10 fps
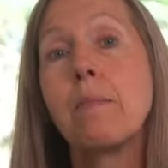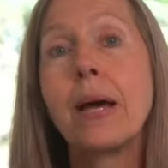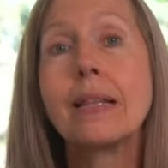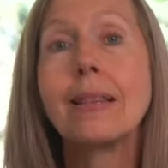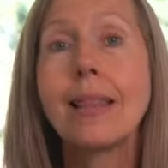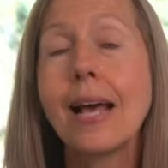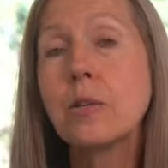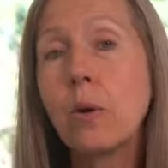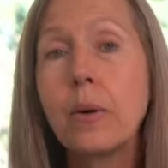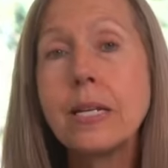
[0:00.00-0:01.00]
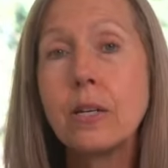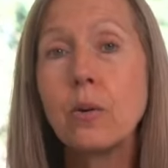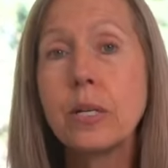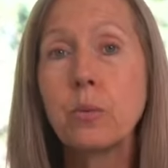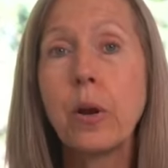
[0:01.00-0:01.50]
But that's what we
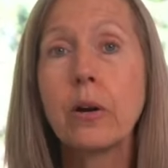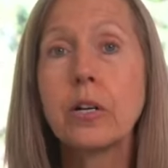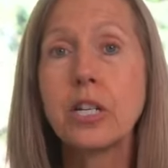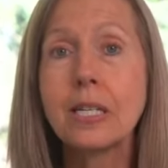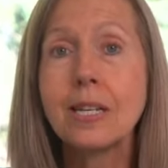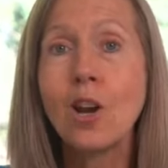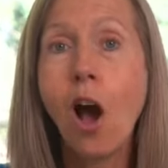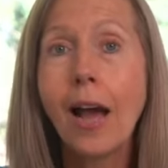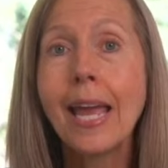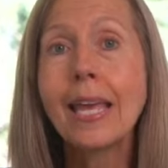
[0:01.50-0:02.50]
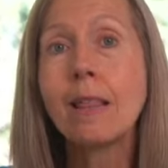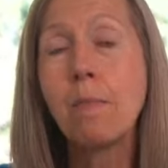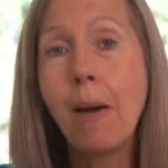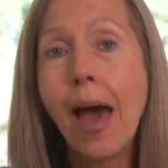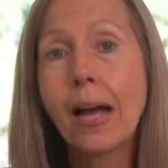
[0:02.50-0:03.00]
do, is we're just knocking
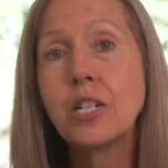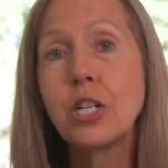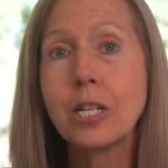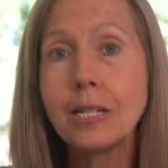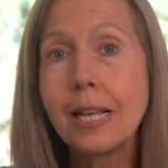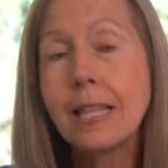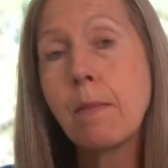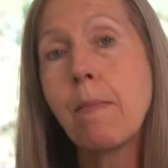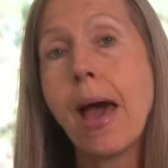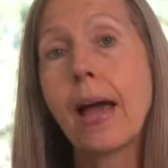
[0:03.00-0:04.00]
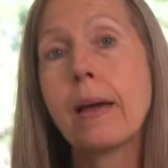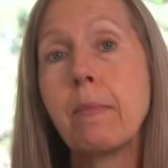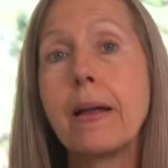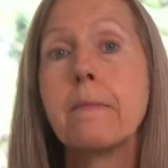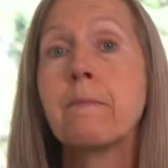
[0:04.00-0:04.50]
them back, chiseling them back.
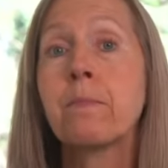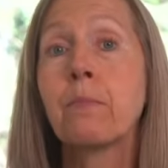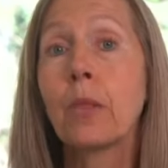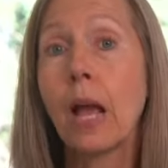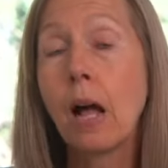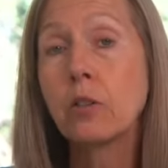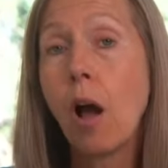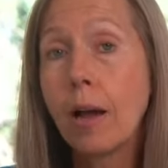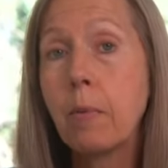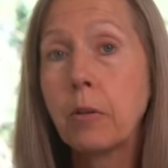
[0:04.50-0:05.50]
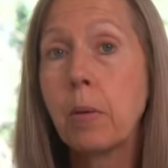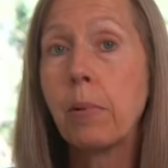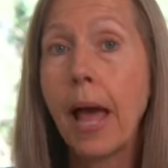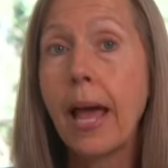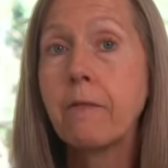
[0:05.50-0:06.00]
But I'll talk about the
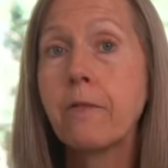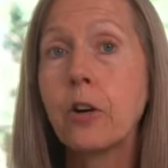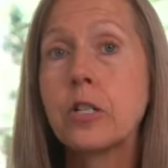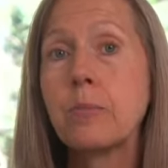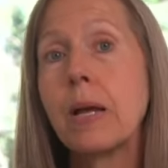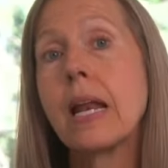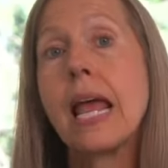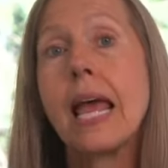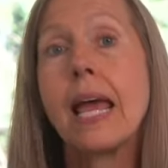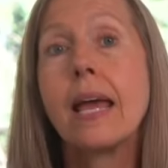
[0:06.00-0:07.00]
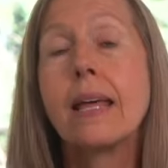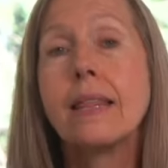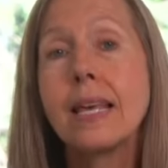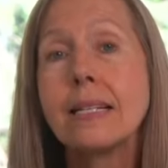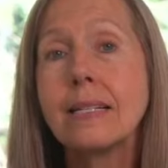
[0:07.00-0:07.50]
plan first, but
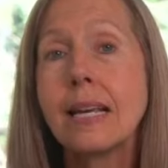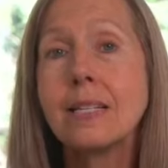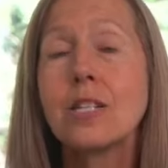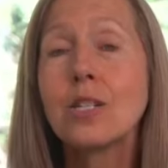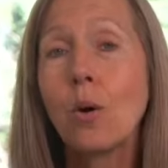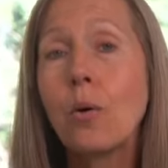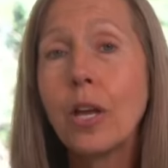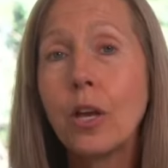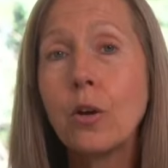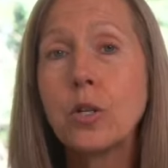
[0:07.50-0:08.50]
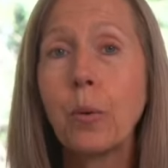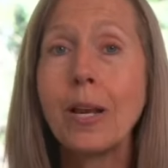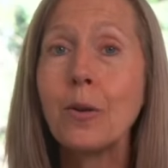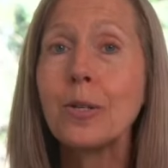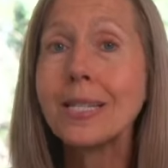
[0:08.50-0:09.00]
this is so huge.
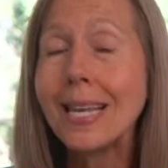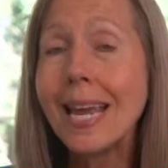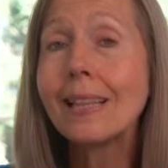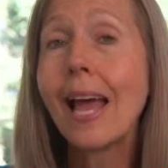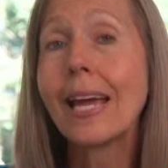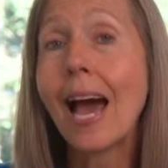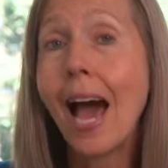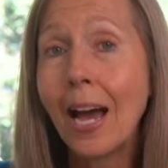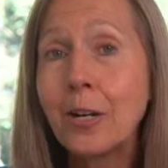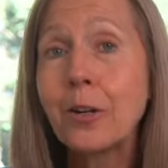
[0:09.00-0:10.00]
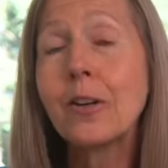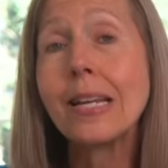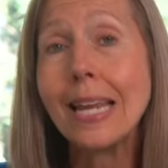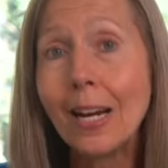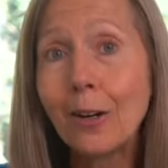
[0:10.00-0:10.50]
When you see like
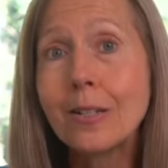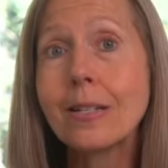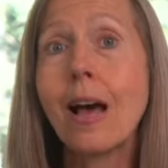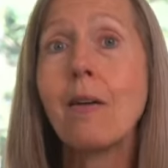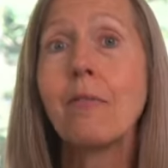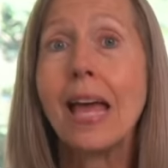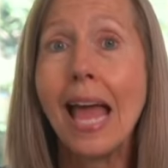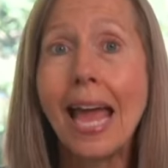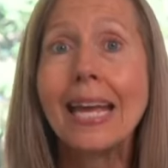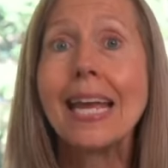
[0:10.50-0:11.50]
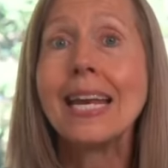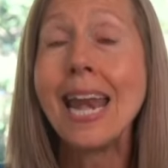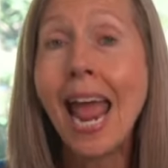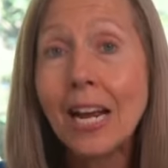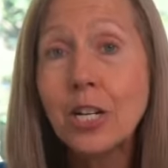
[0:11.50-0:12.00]
100 years of
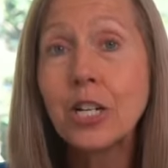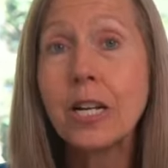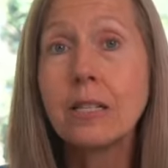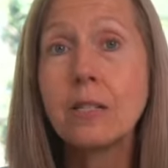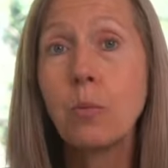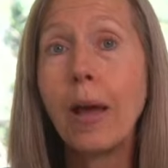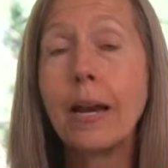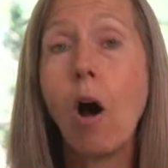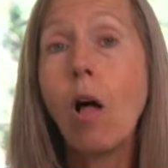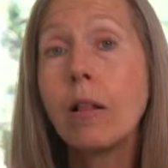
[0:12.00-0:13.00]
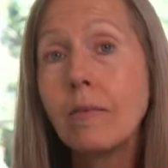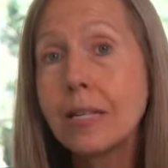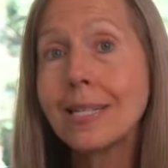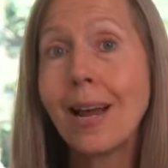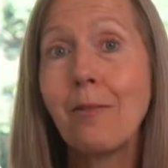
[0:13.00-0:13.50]
connections, when all of
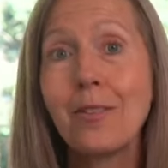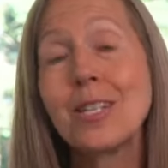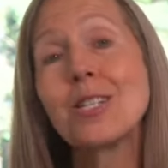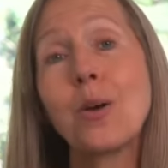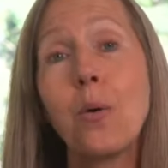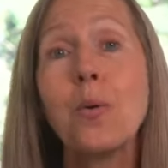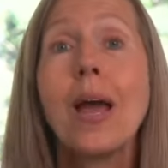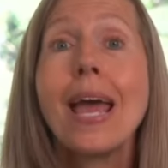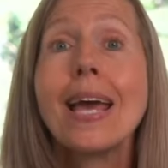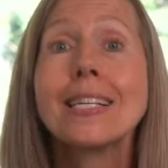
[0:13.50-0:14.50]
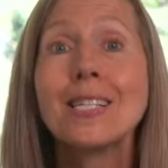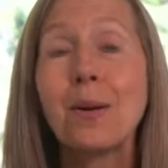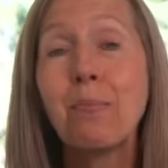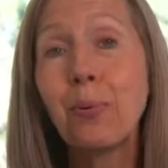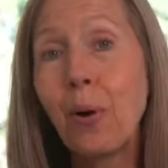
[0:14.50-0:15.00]
this stuff is so
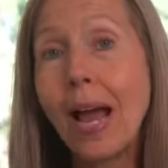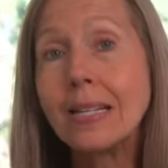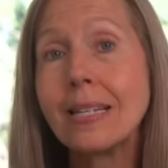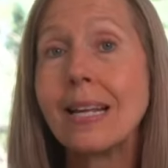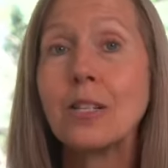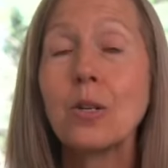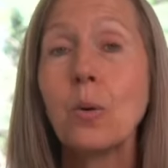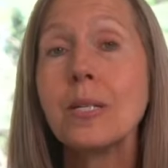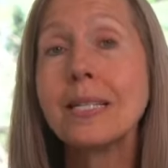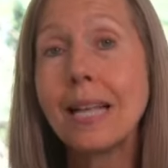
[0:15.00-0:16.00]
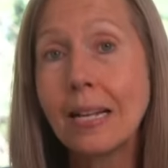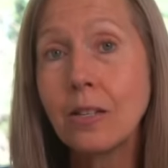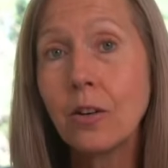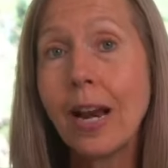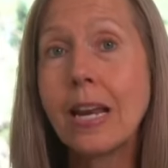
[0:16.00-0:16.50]
suppressed and so
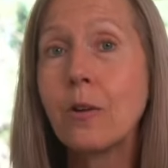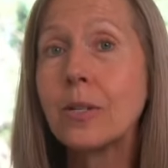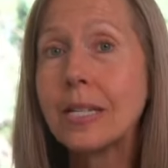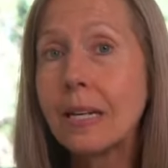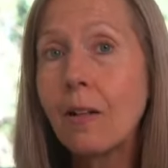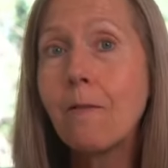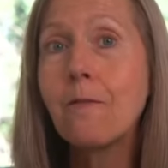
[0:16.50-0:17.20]
censored, and you still